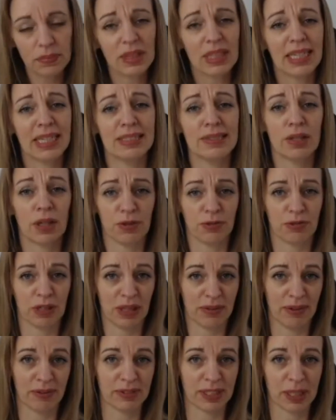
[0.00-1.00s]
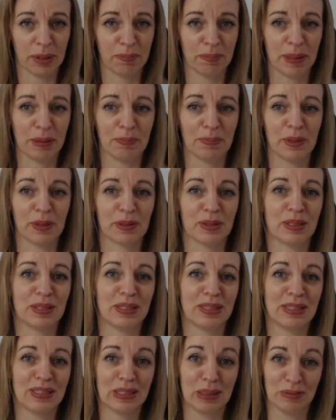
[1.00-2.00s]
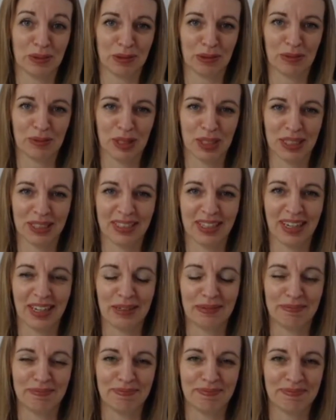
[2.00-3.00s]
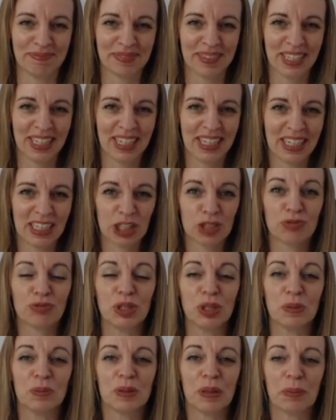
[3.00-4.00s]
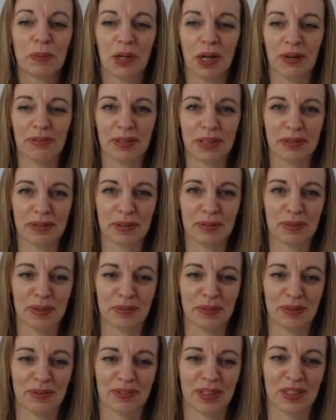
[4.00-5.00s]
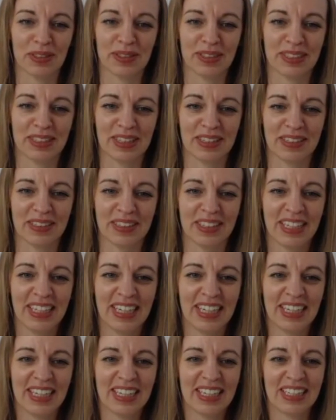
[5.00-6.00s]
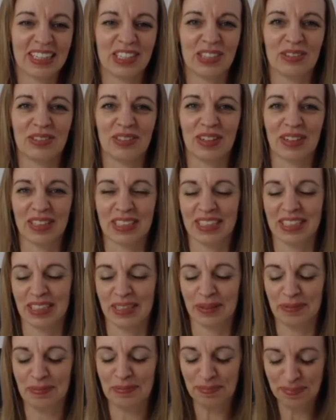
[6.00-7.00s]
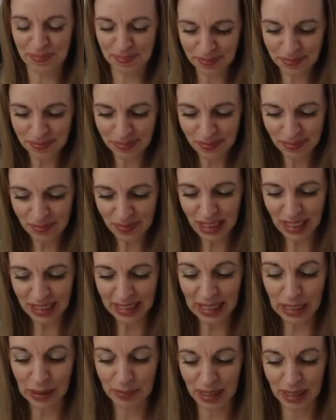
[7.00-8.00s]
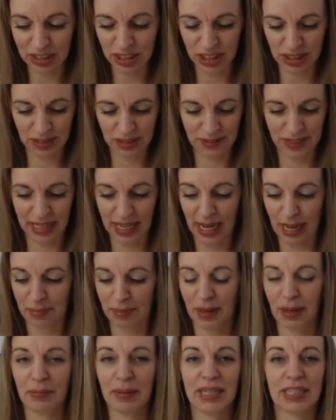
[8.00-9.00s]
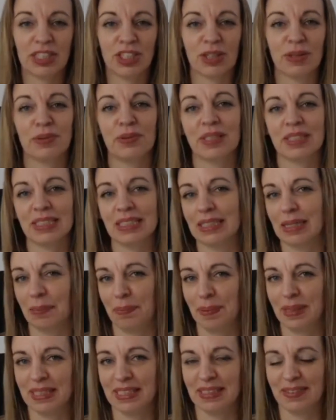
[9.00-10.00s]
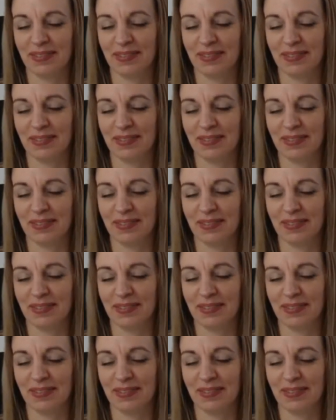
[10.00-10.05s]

is over in the Riverside Bead Box subscription group, the private group that we've got. So I do like to keep that just for there, but I may show snippets of